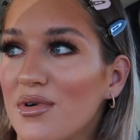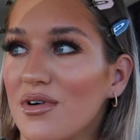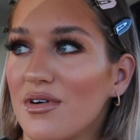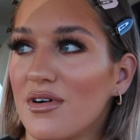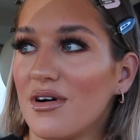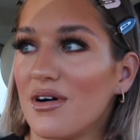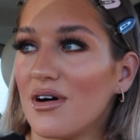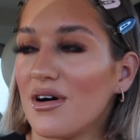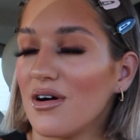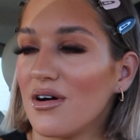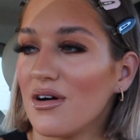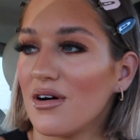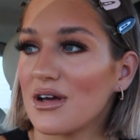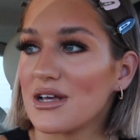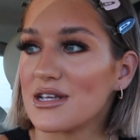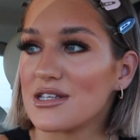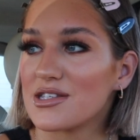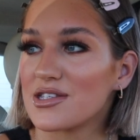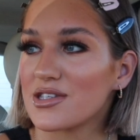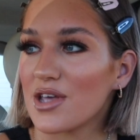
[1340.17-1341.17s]
But oh,
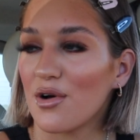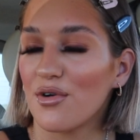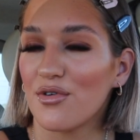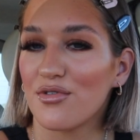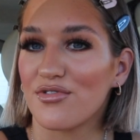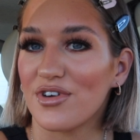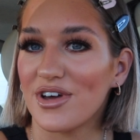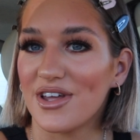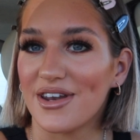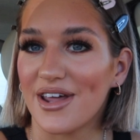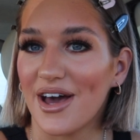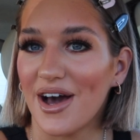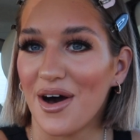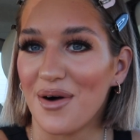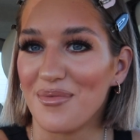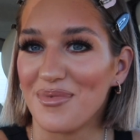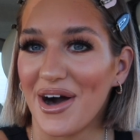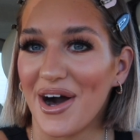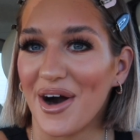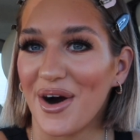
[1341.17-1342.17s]
he's so fit now.
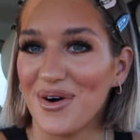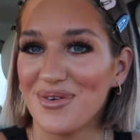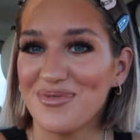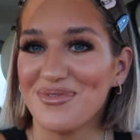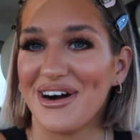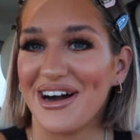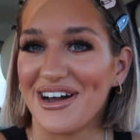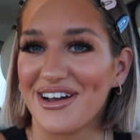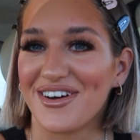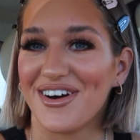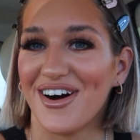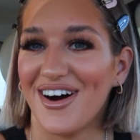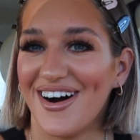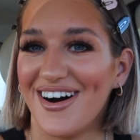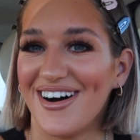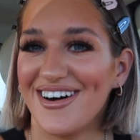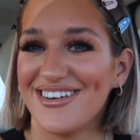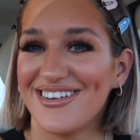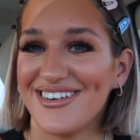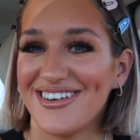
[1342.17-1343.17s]
I'm like, oh my
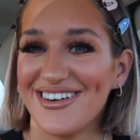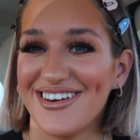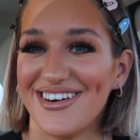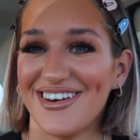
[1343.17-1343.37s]
god.